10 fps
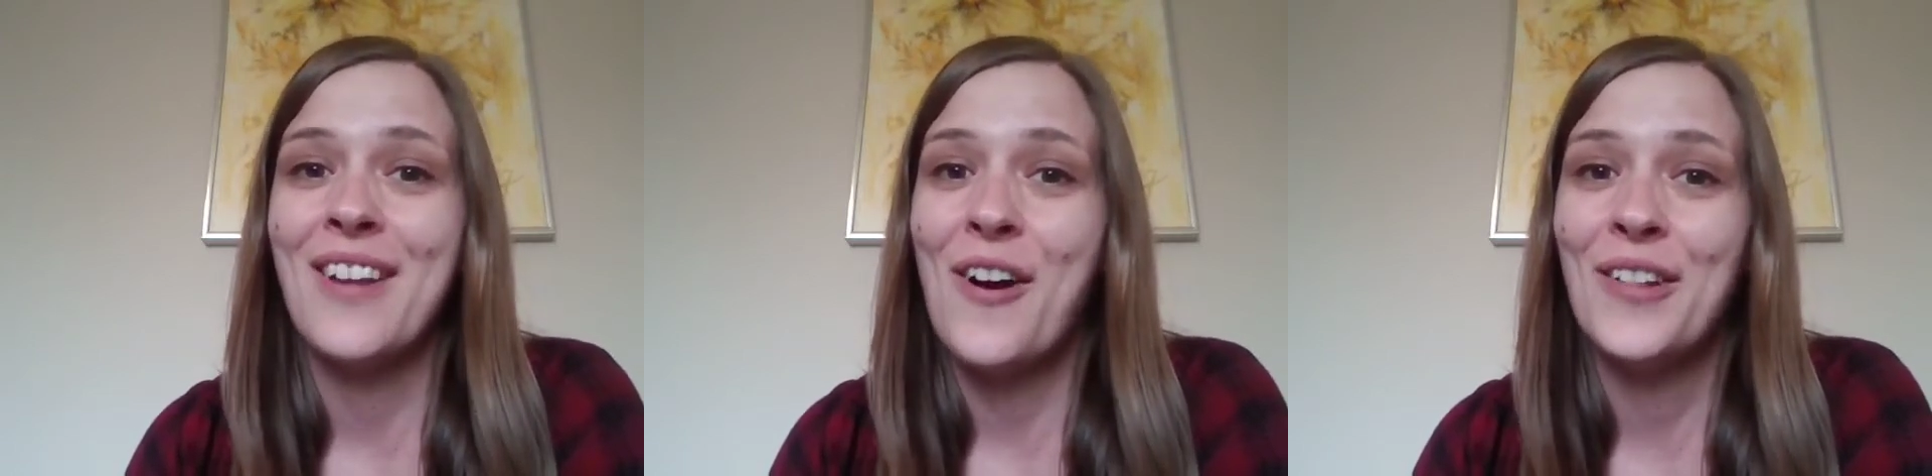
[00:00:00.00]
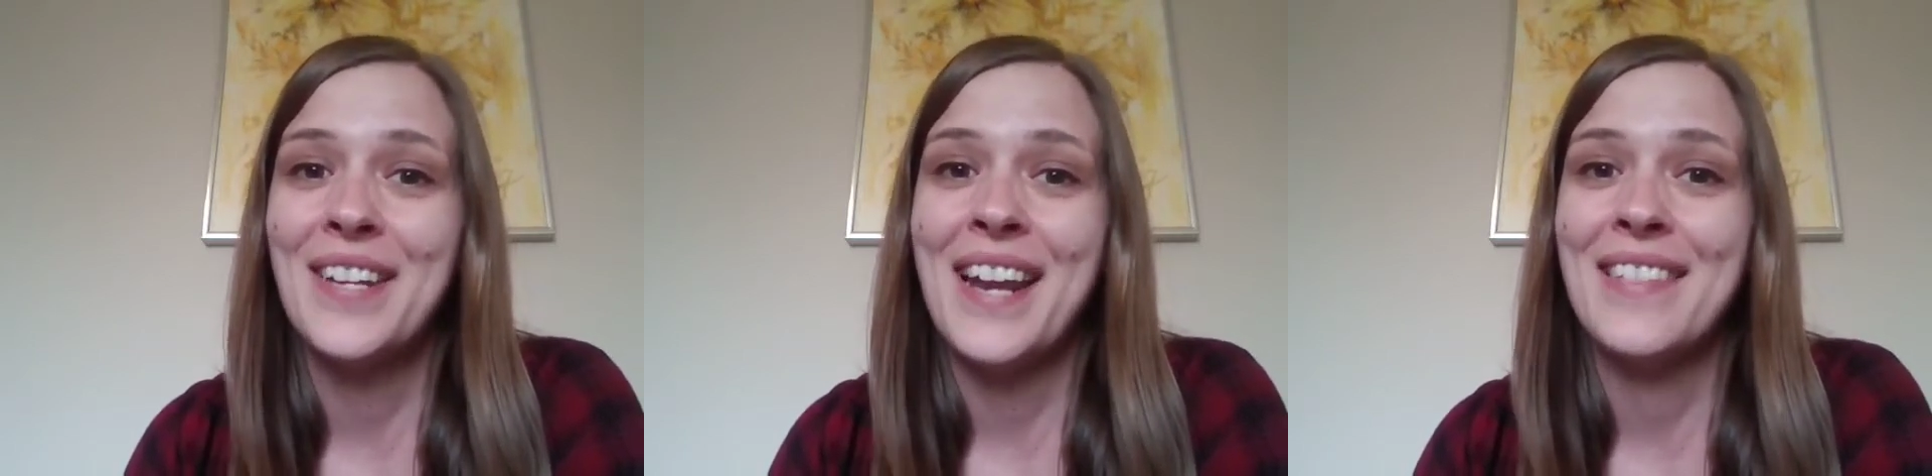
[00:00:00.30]

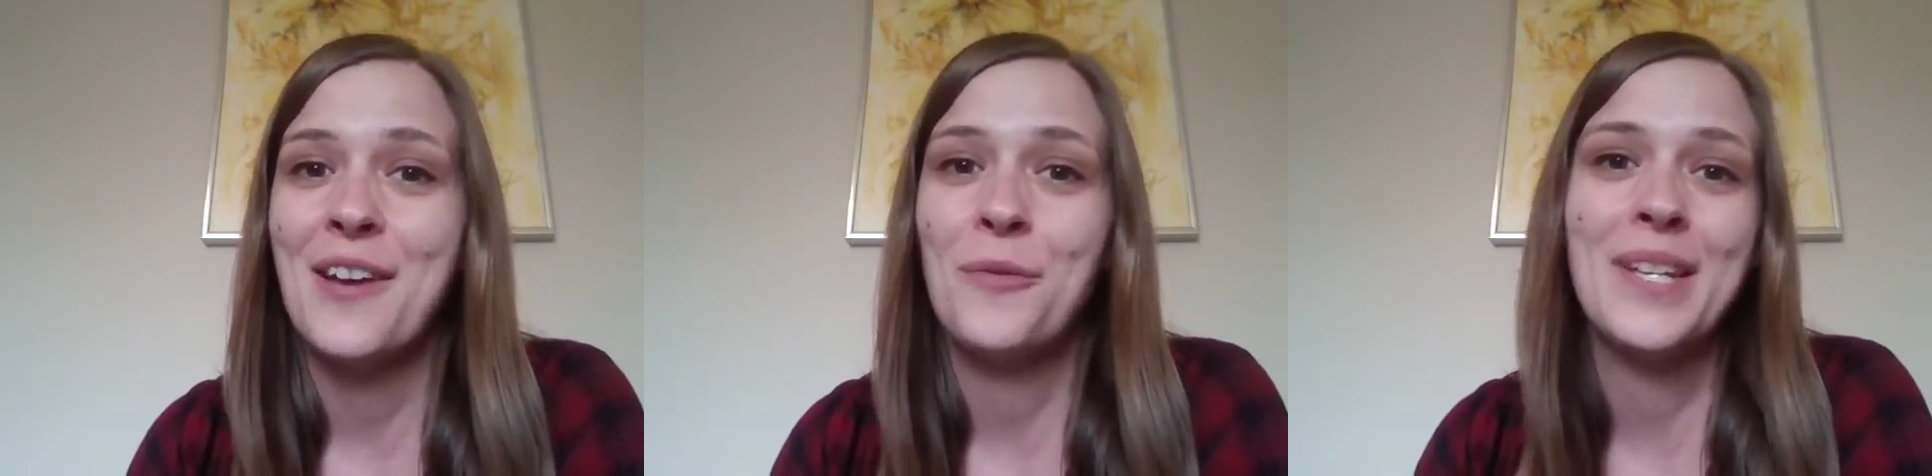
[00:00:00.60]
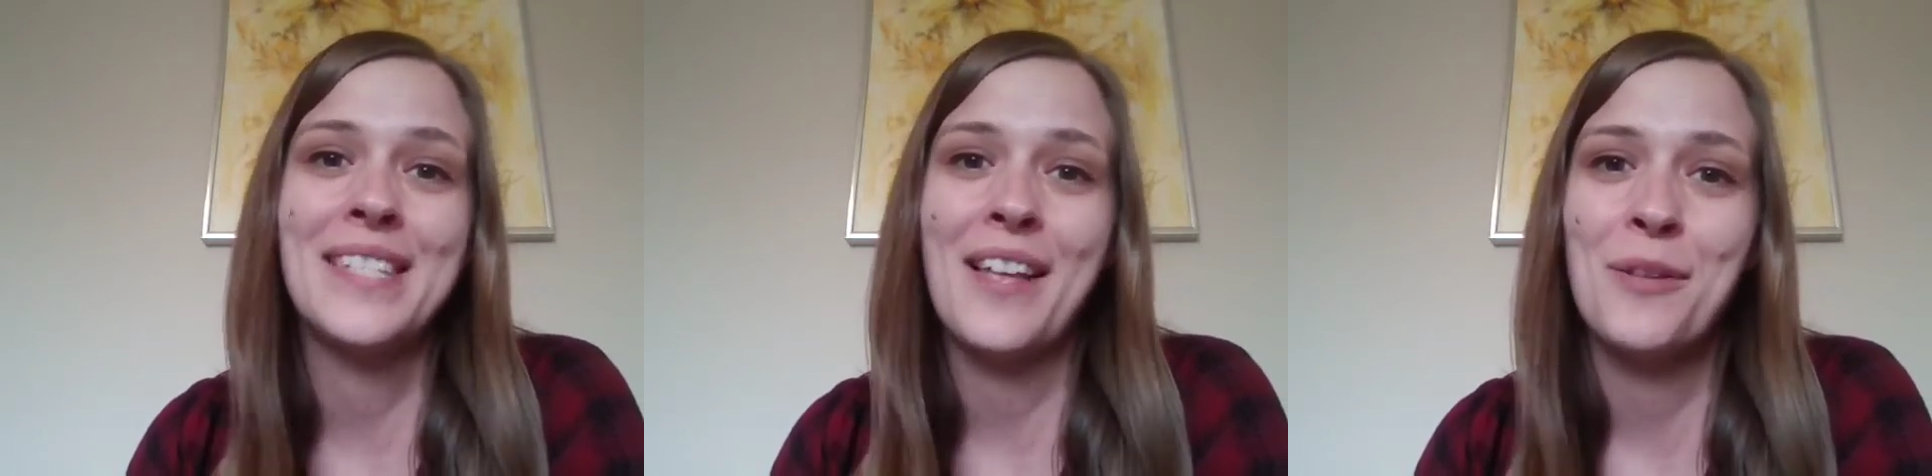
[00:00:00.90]
holiday that
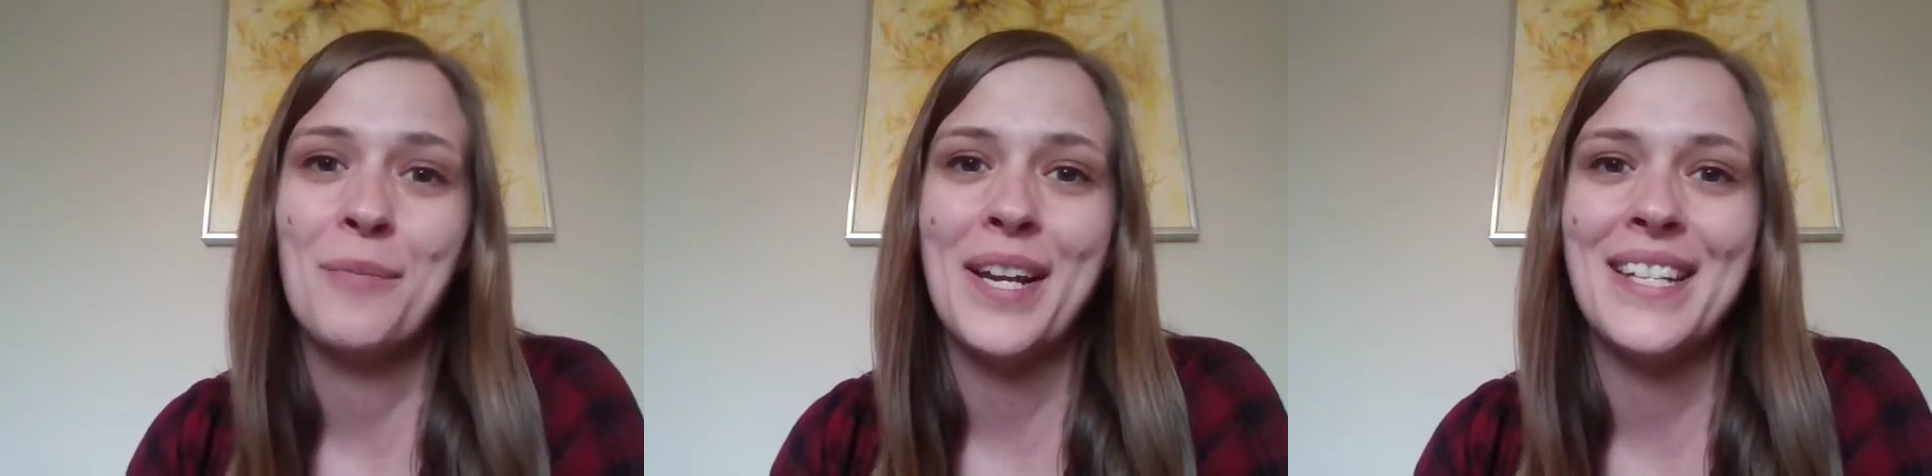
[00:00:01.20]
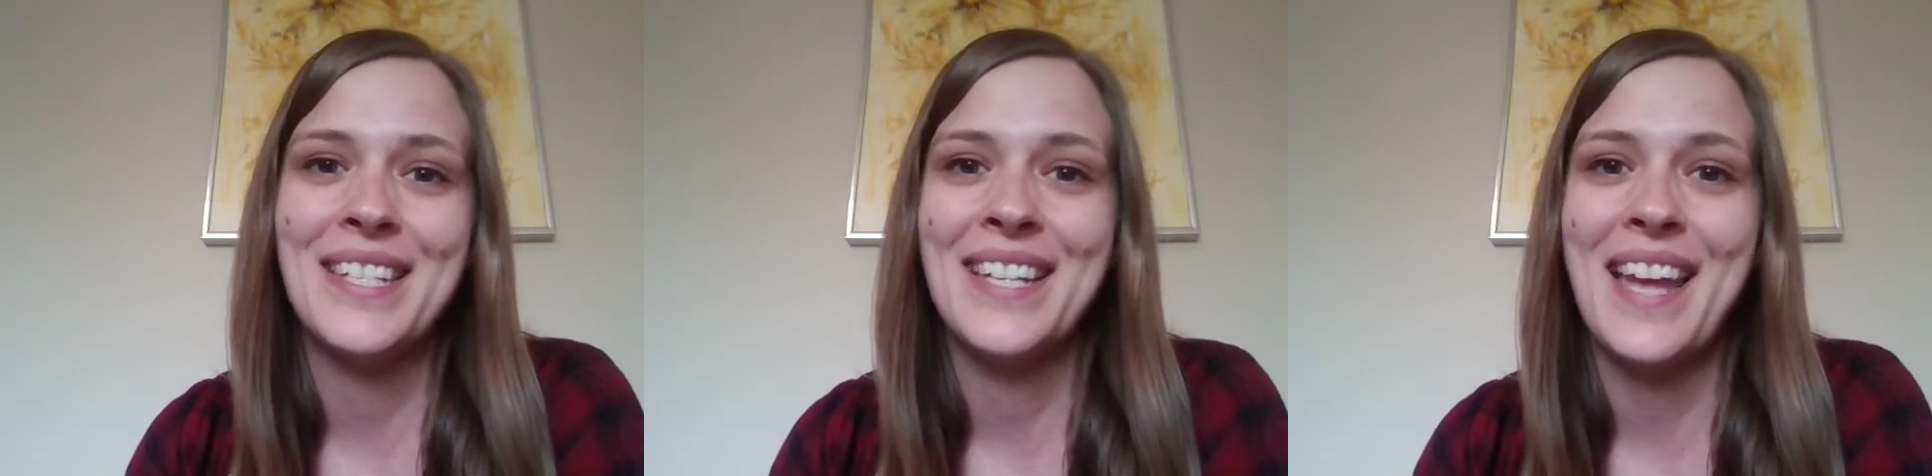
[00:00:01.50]
we
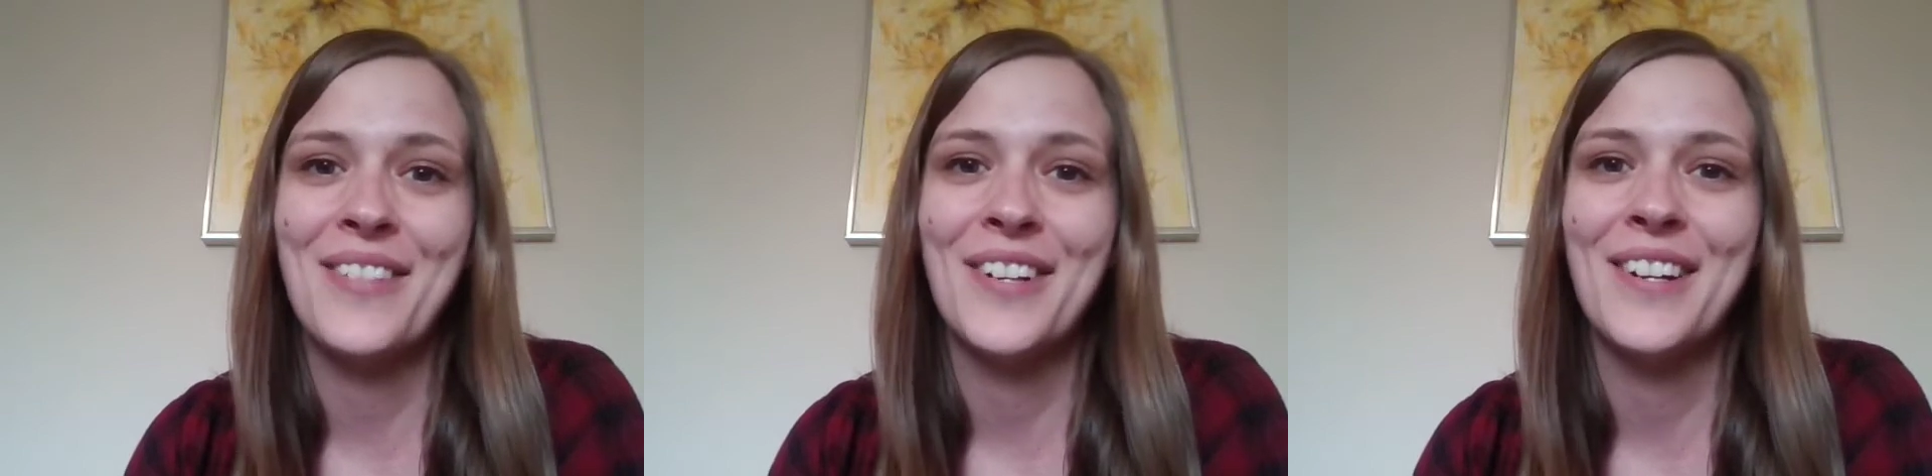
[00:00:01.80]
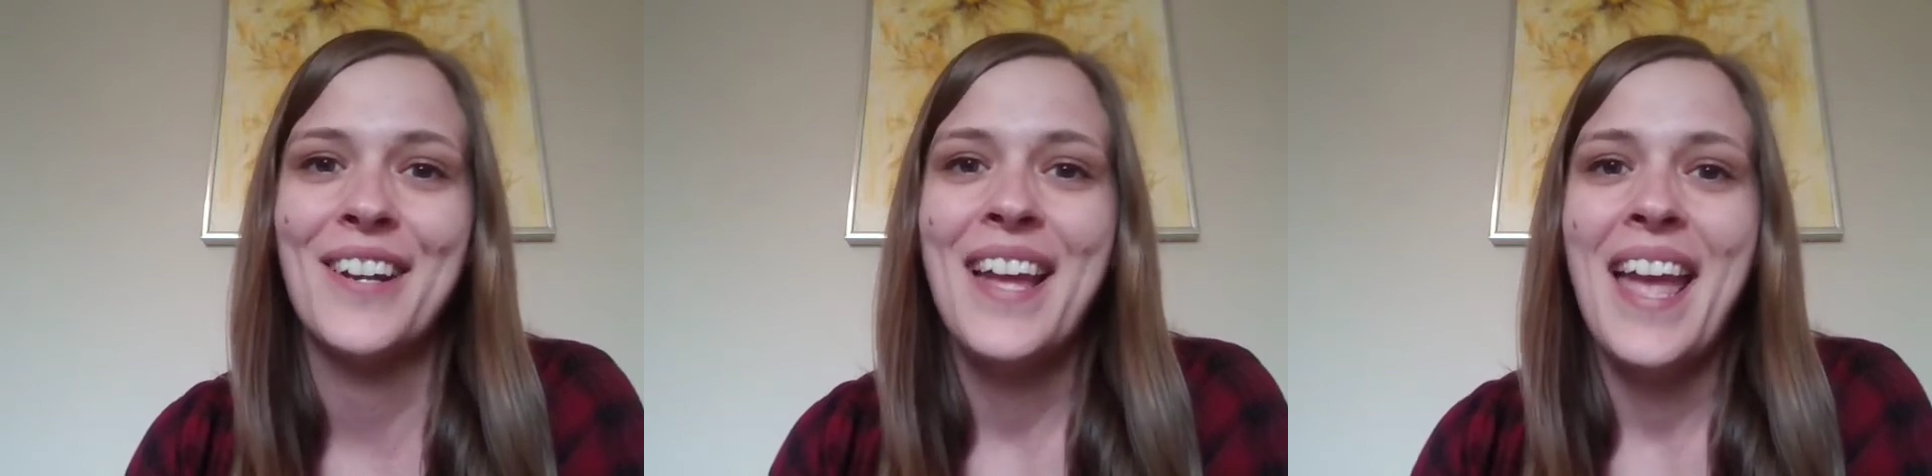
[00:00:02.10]
celebrated together.